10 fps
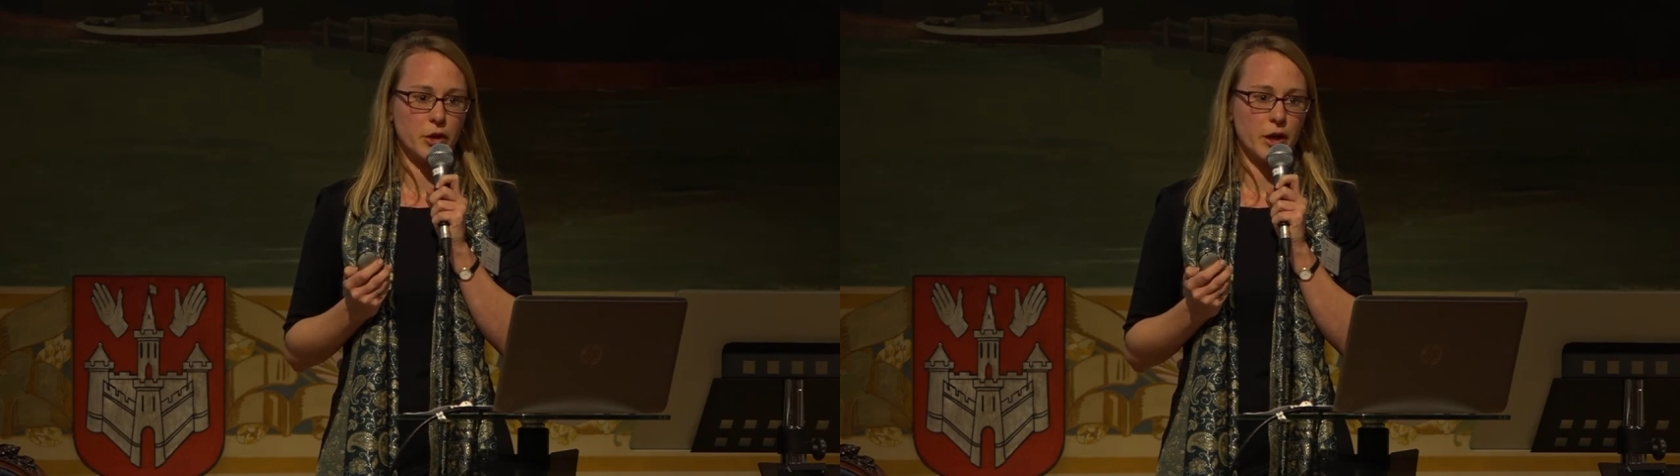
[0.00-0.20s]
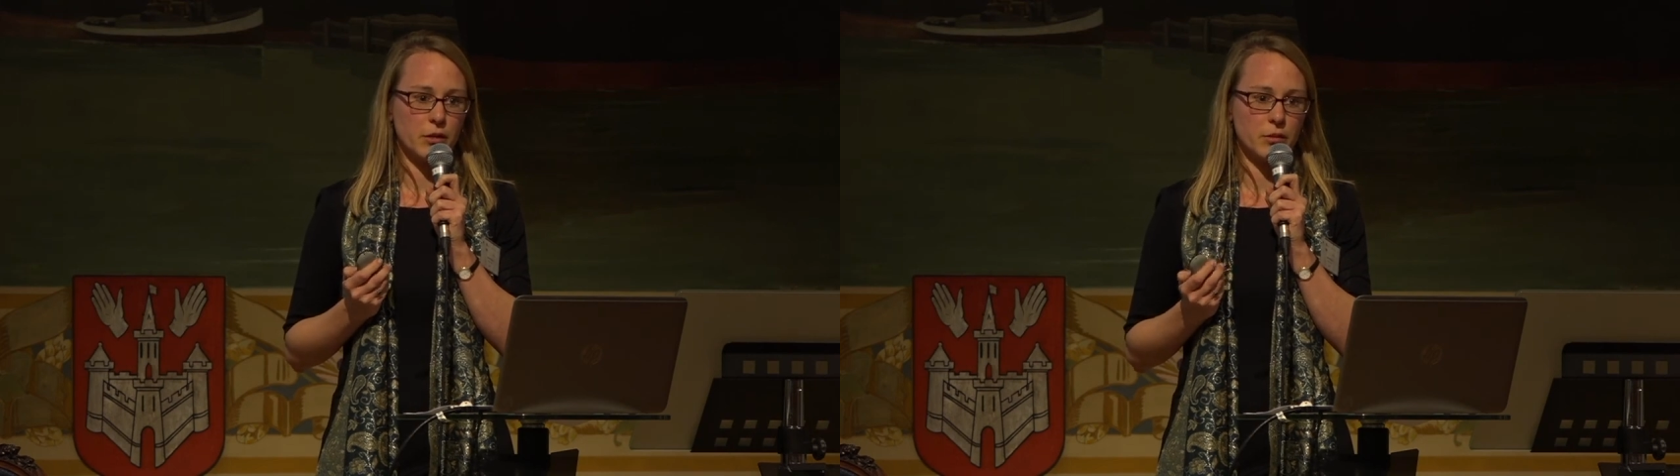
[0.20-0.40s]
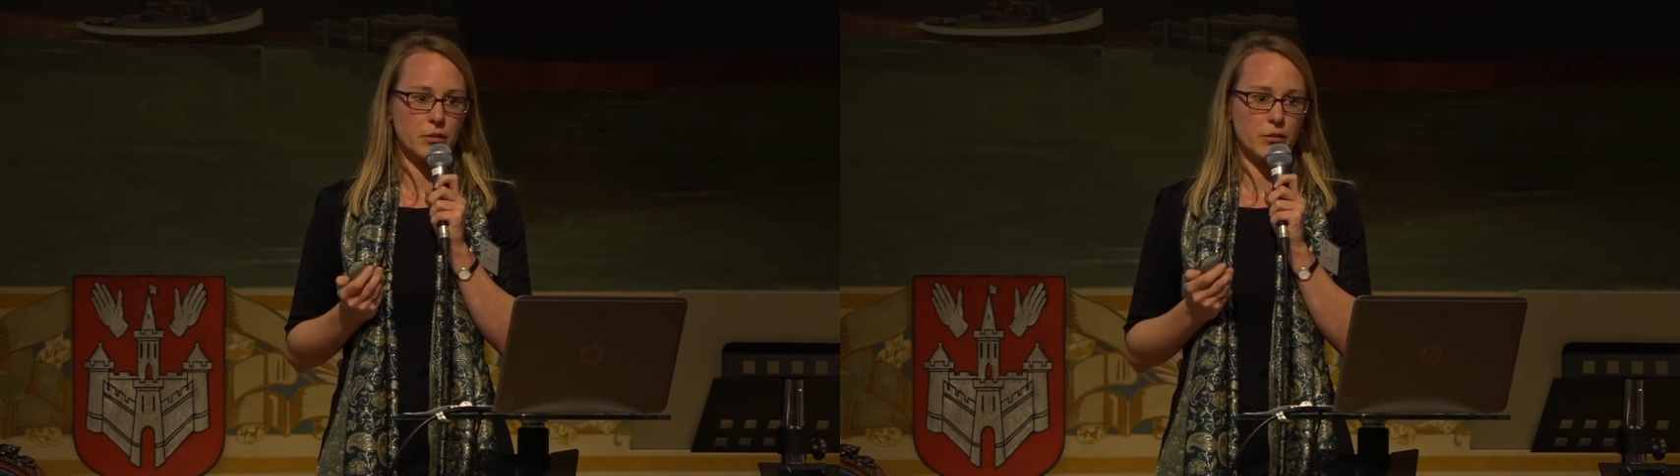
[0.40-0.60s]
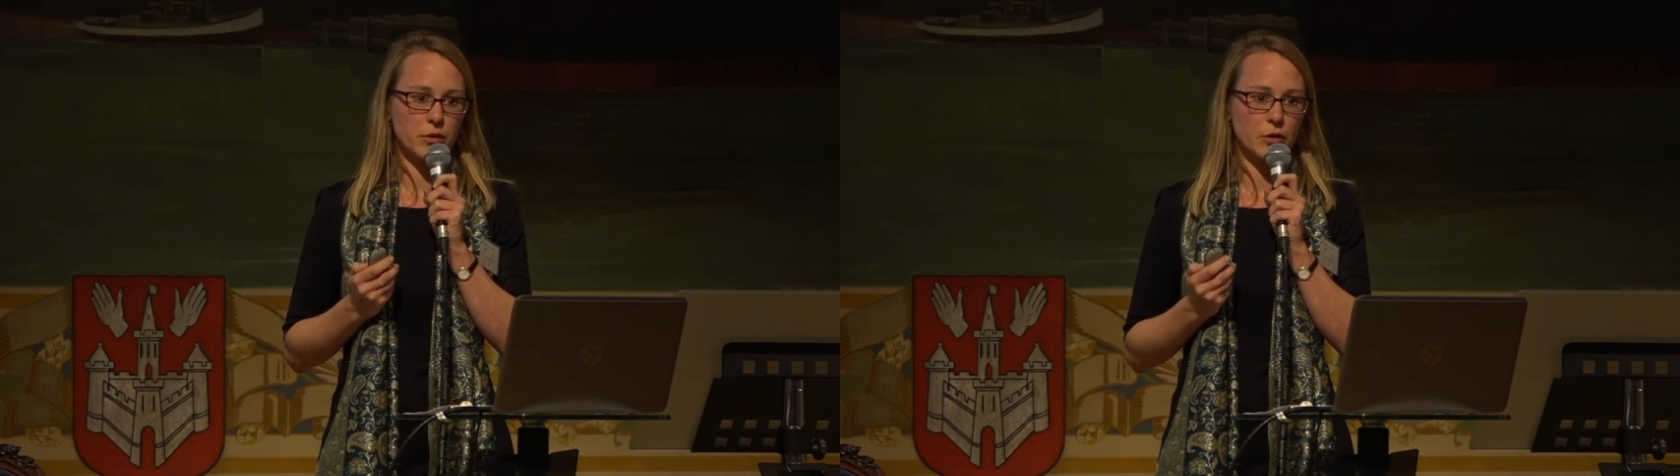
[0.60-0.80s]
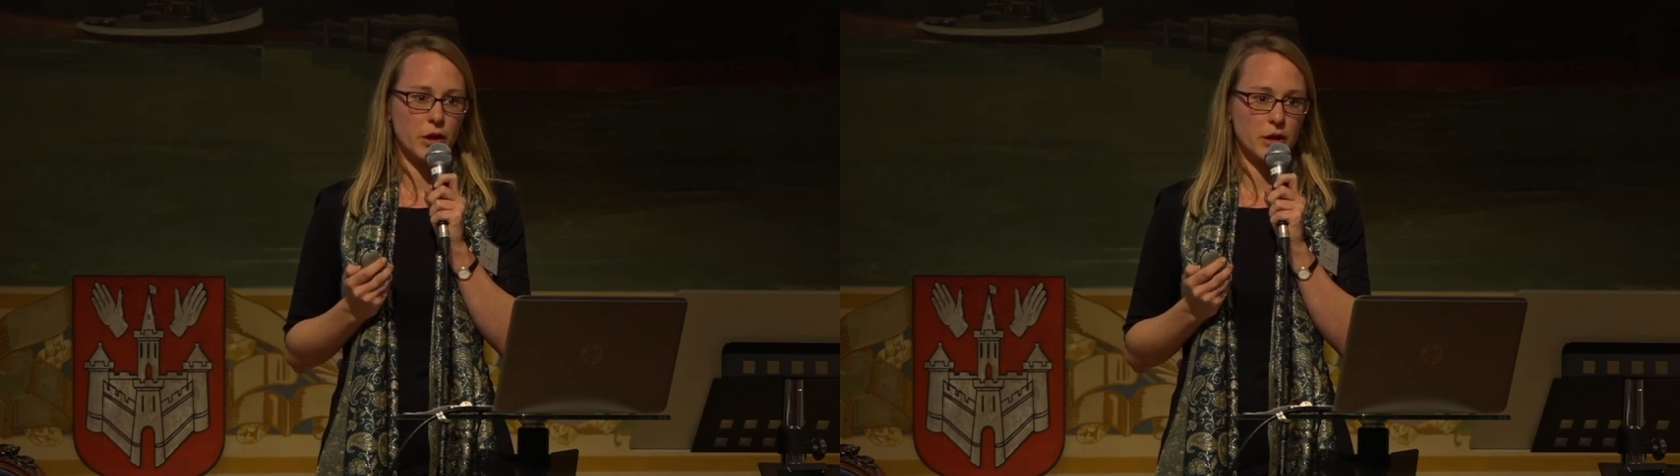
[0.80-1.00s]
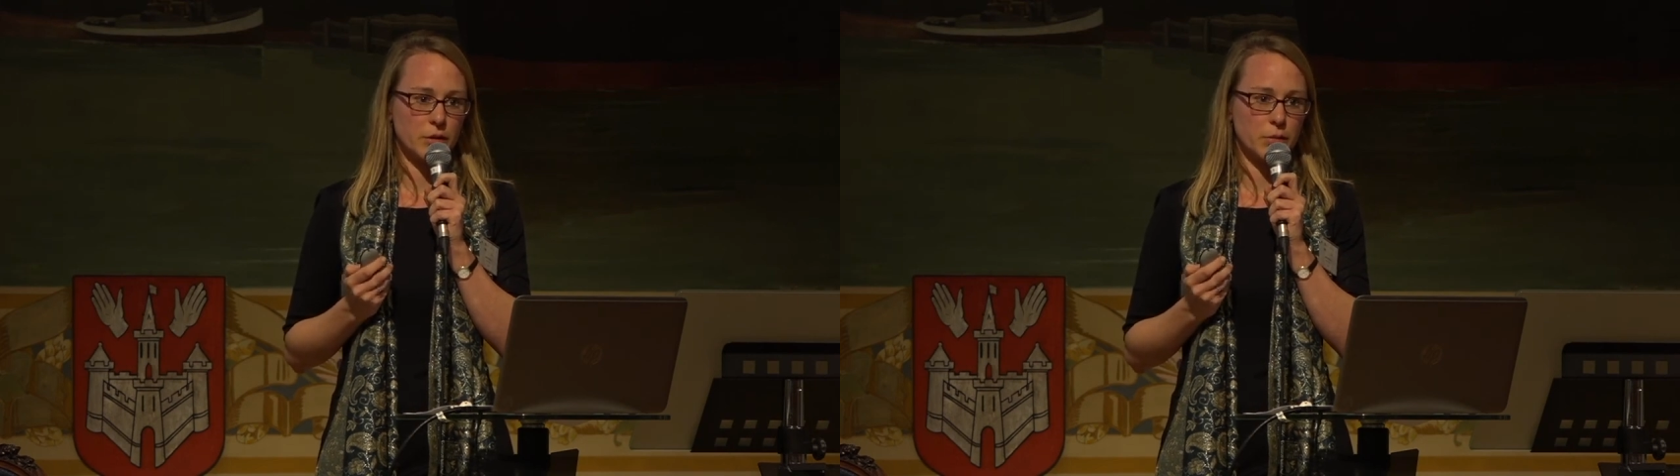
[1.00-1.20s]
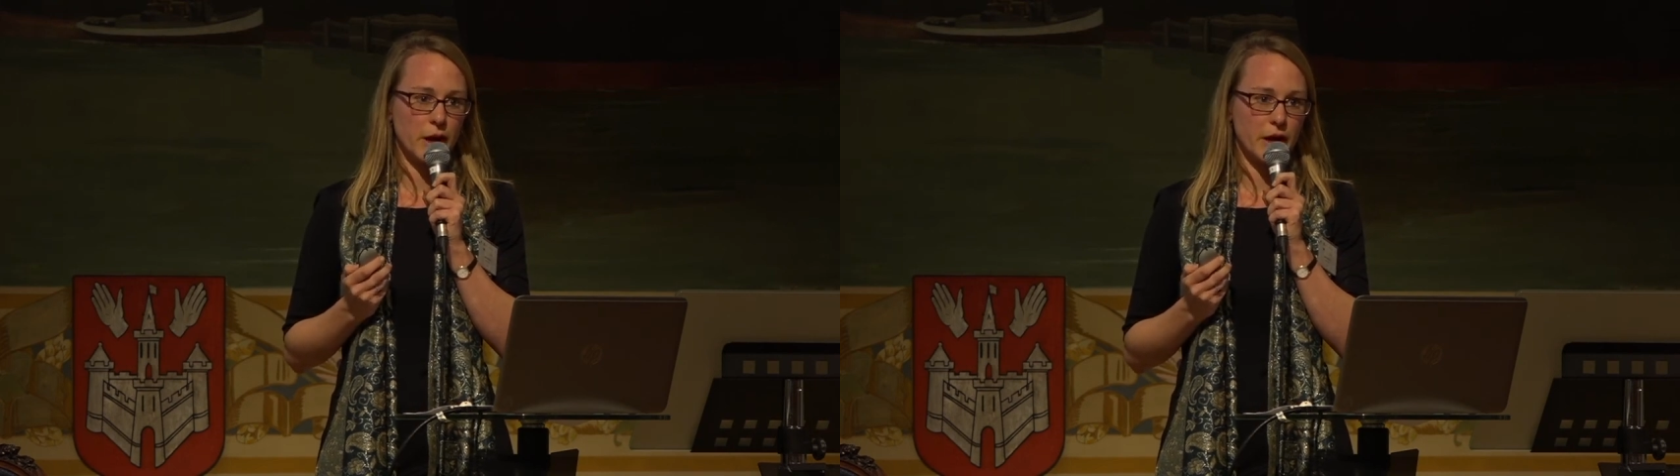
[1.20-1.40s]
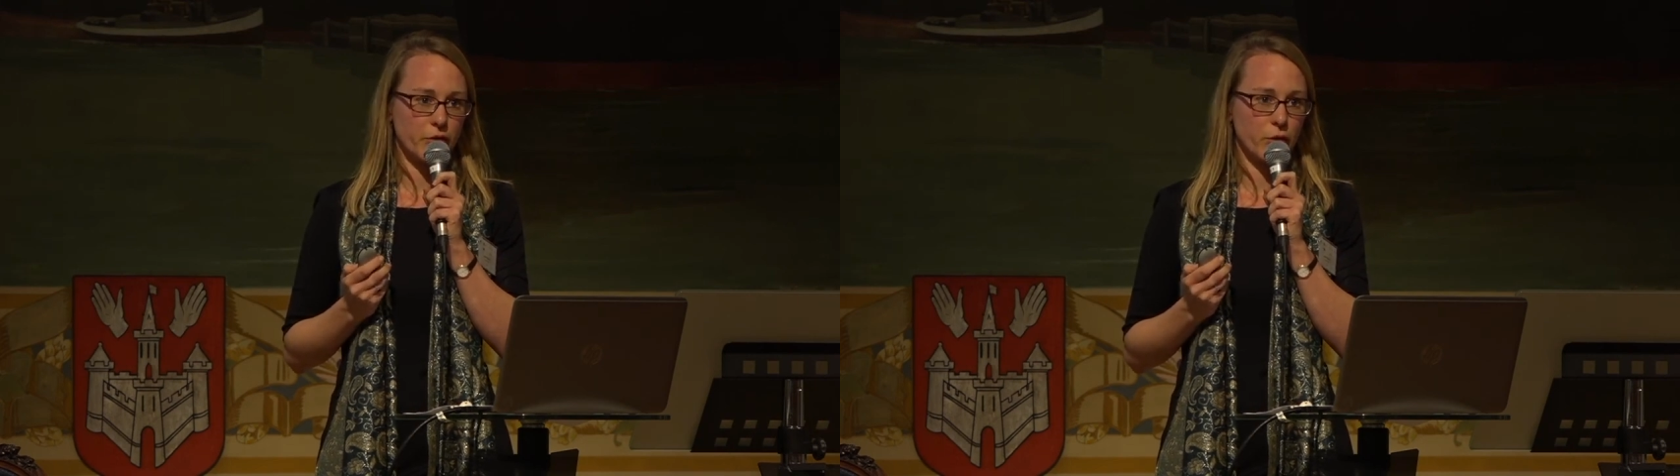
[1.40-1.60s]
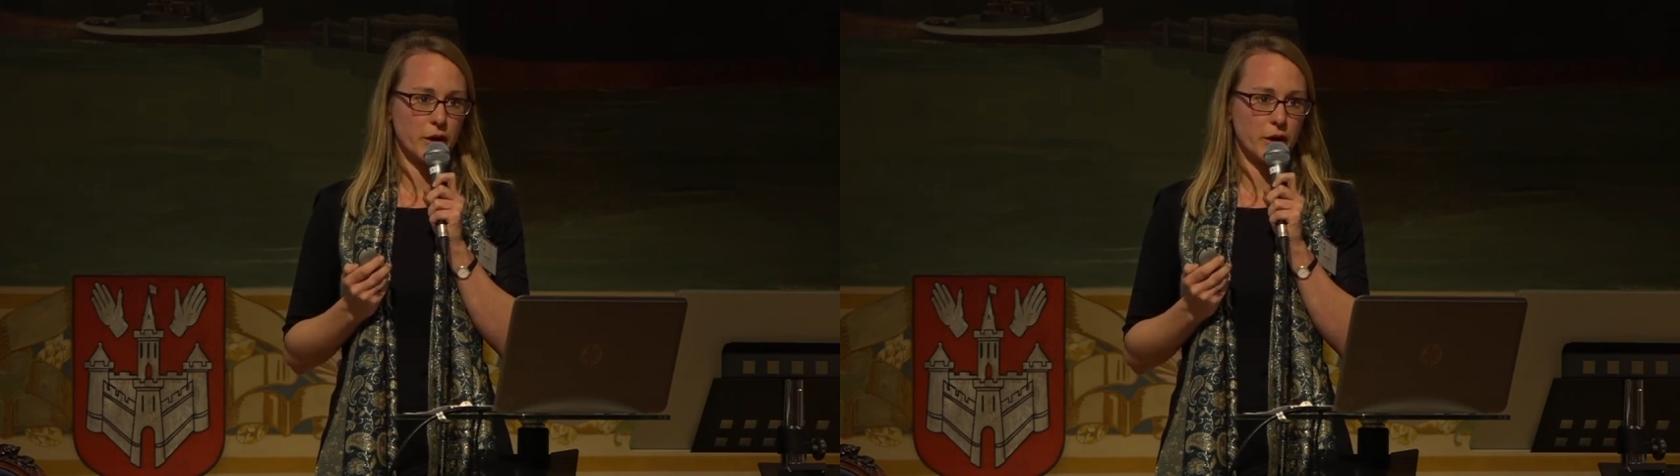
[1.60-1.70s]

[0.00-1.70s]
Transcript: you can apply